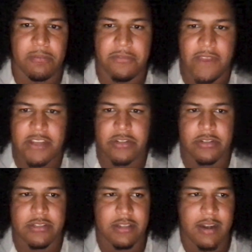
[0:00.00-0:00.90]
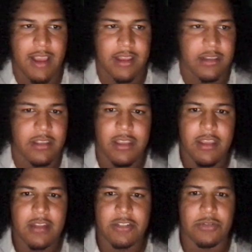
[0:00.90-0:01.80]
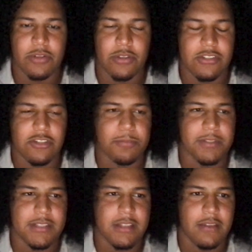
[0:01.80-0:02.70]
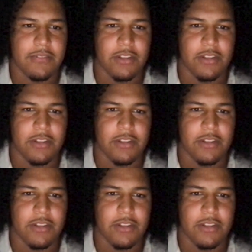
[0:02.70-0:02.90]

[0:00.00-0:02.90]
professionals and they're not going to do no stupid stuff.